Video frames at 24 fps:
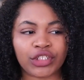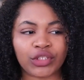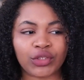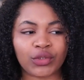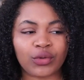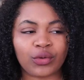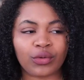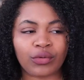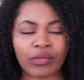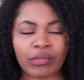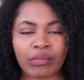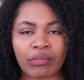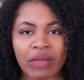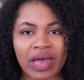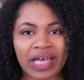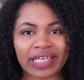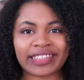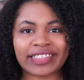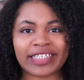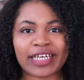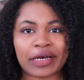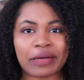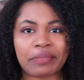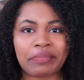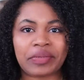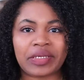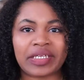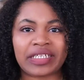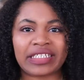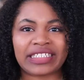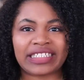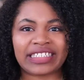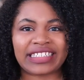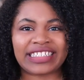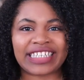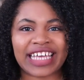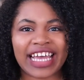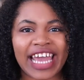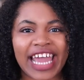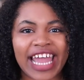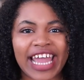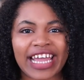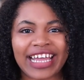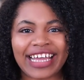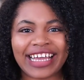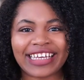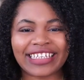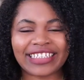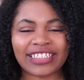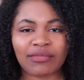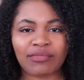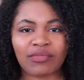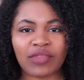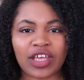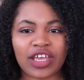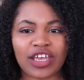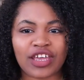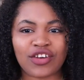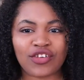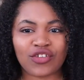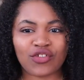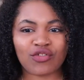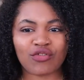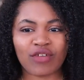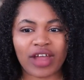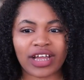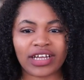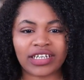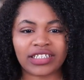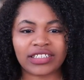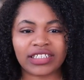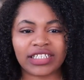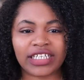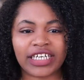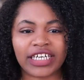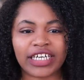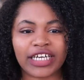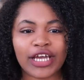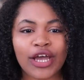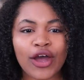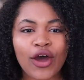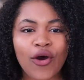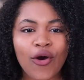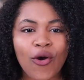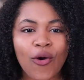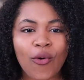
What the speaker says: to mess up and say something incorrectly,